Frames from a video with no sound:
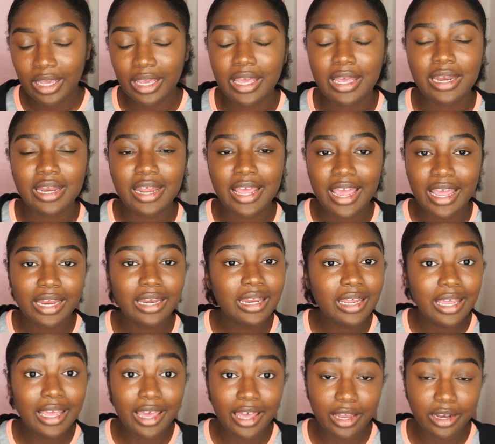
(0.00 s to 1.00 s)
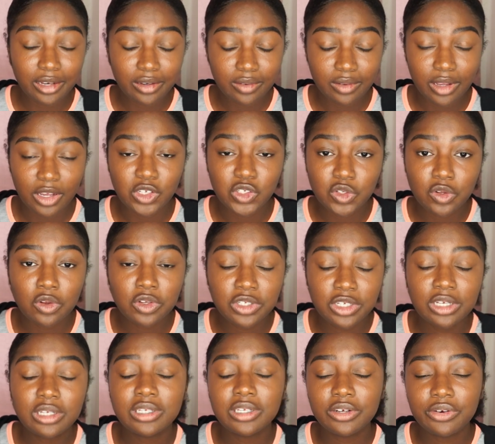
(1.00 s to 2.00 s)
an ADN,
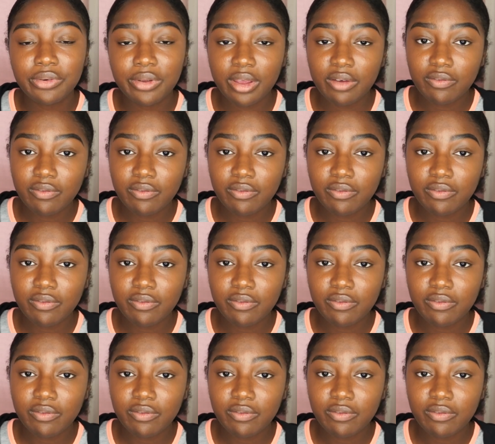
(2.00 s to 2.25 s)
Associate's Degree